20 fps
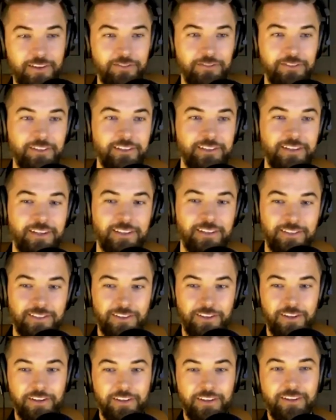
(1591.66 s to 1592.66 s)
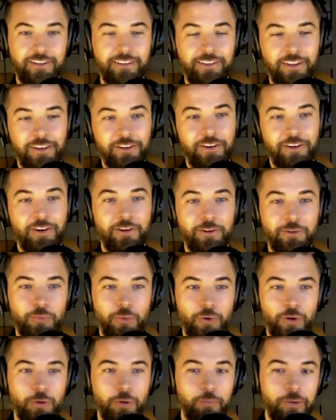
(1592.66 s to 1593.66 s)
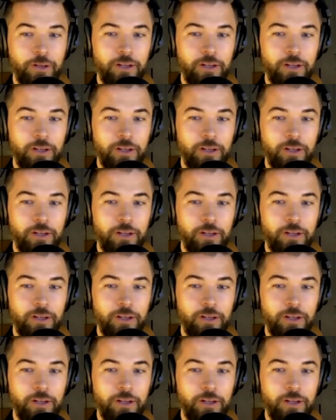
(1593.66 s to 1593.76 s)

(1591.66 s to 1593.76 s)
Definitely takes a lot of hard work.